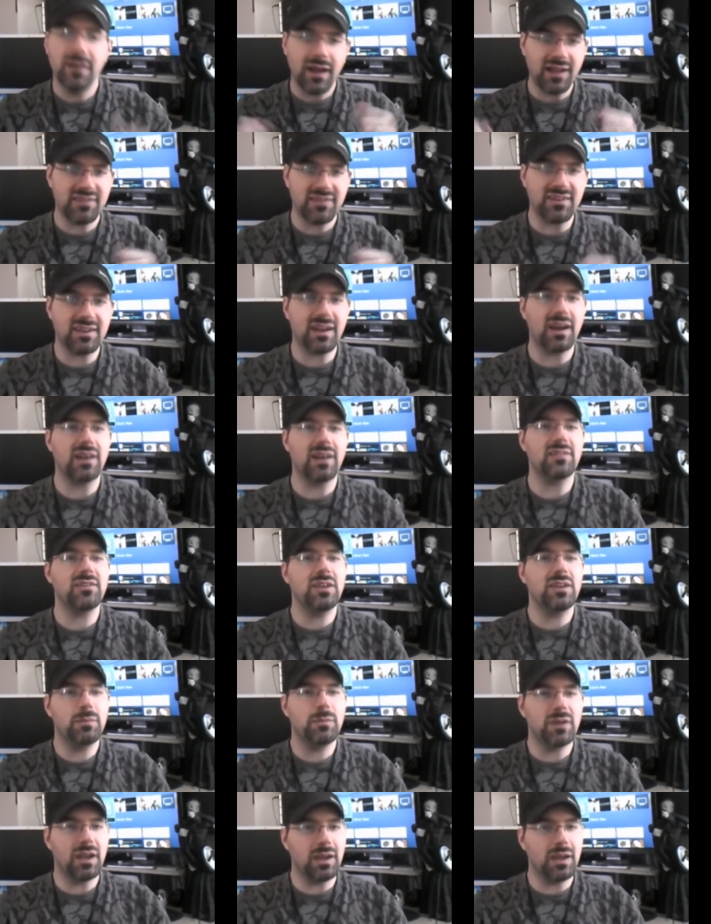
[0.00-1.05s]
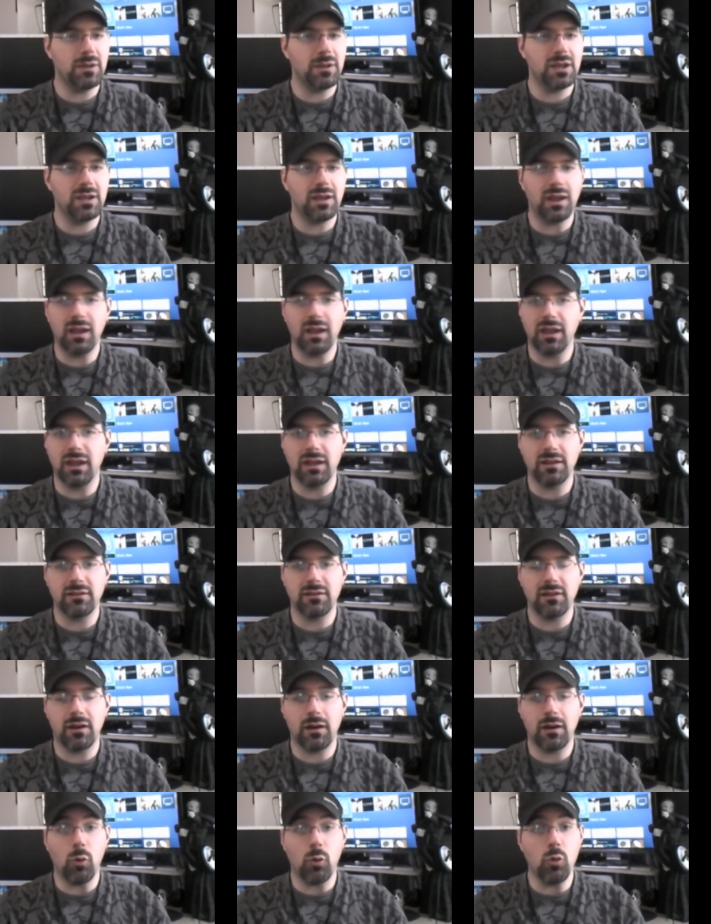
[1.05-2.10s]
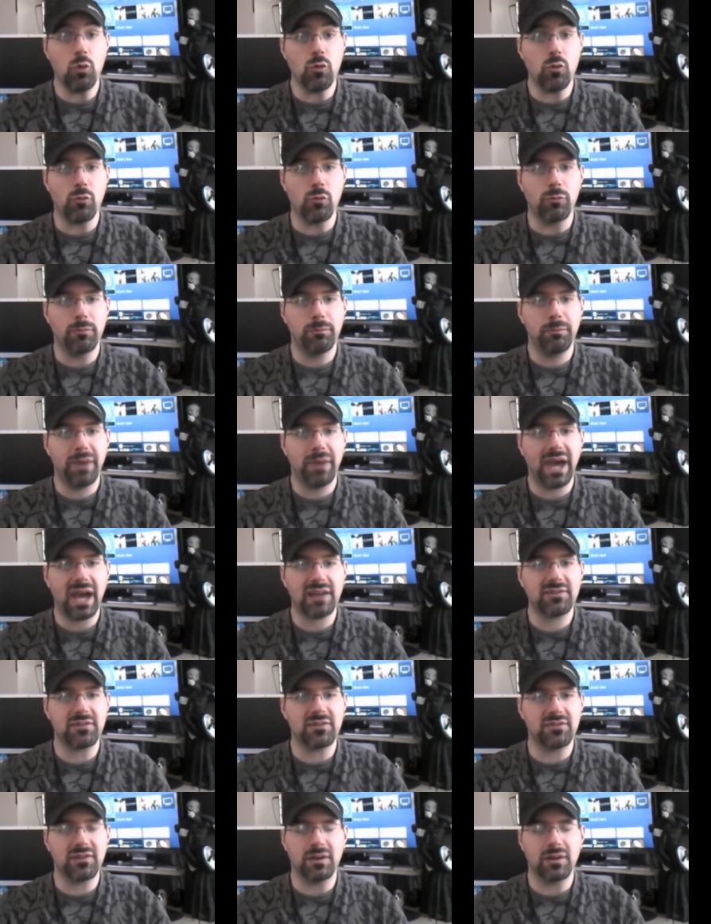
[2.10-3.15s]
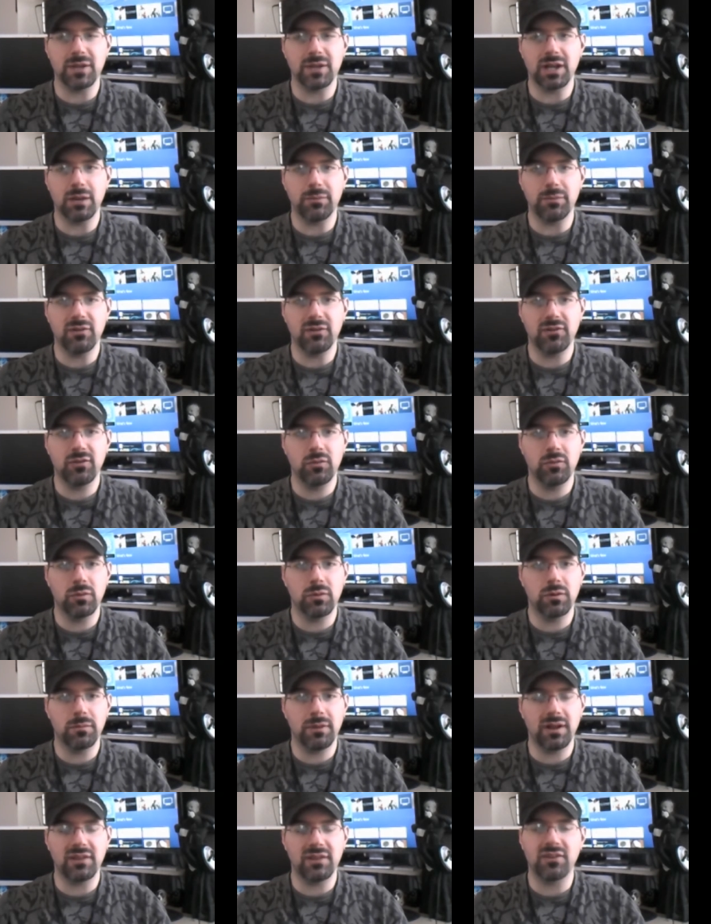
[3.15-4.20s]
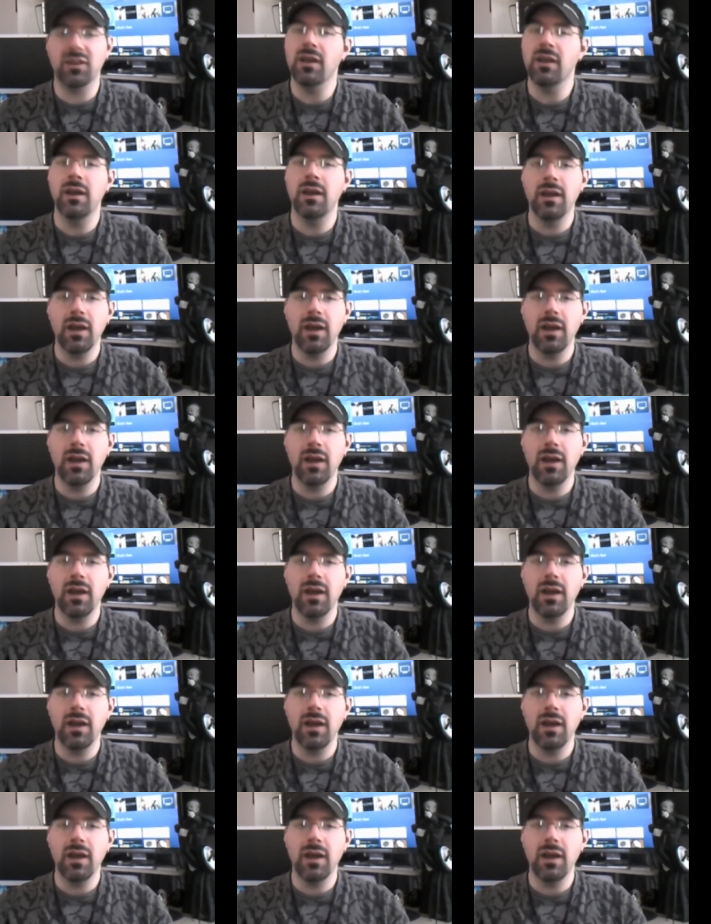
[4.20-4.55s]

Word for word: that's it, guys. Keep gaming. And, uh, ooh, PAX is coming up in two more months.